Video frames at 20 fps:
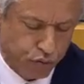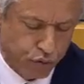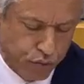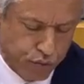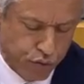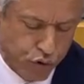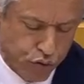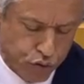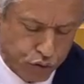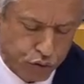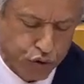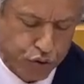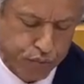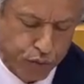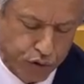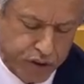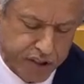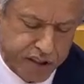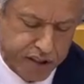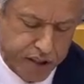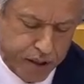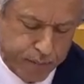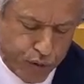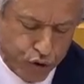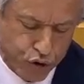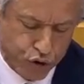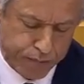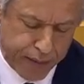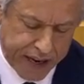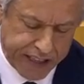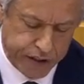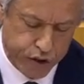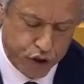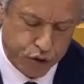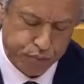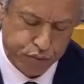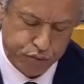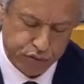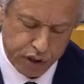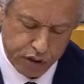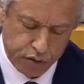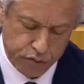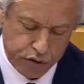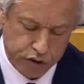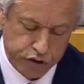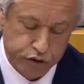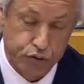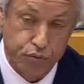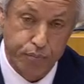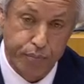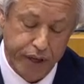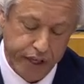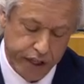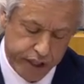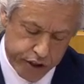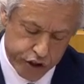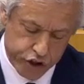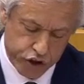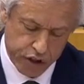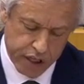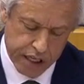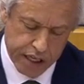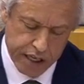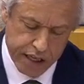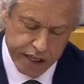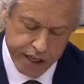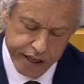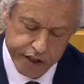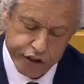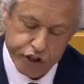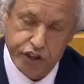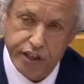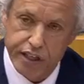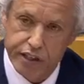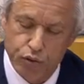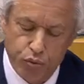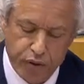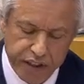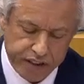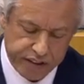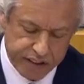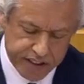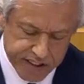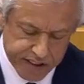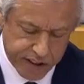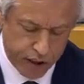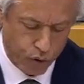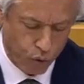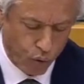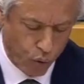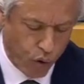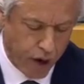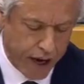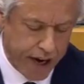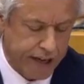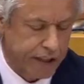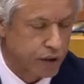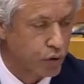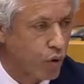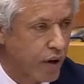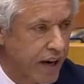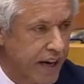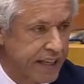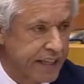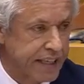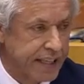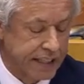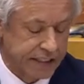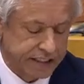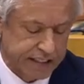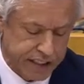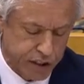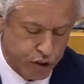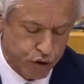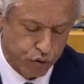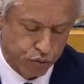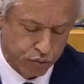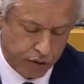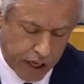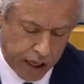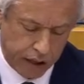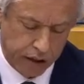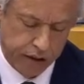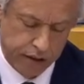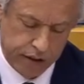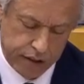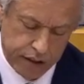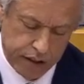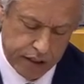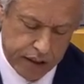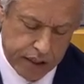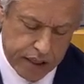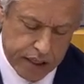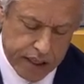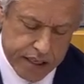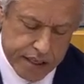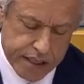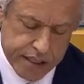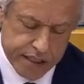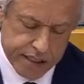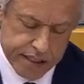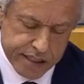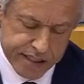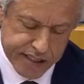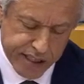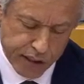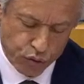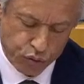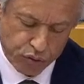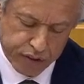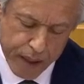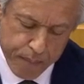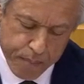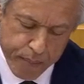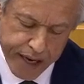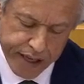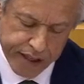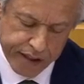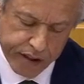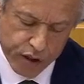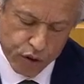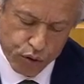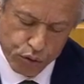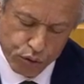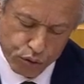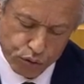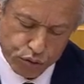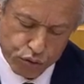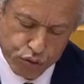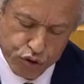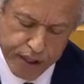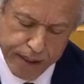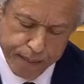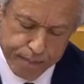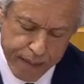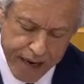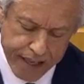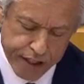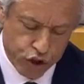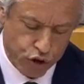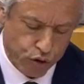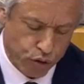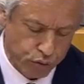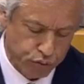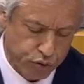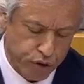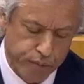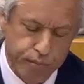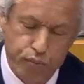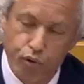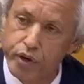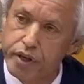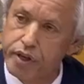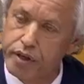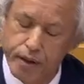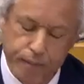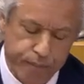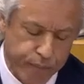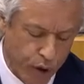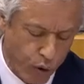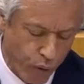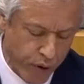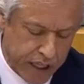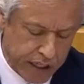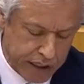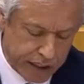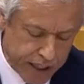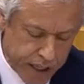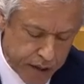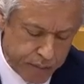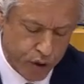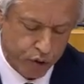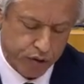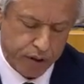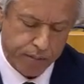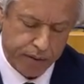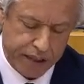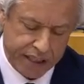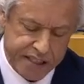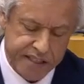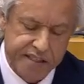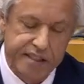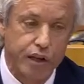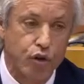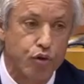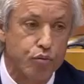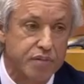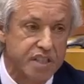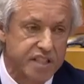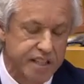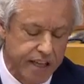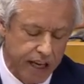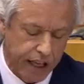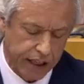a coincidence that we are one of the most exporting regions. We're third largest exporter region, and we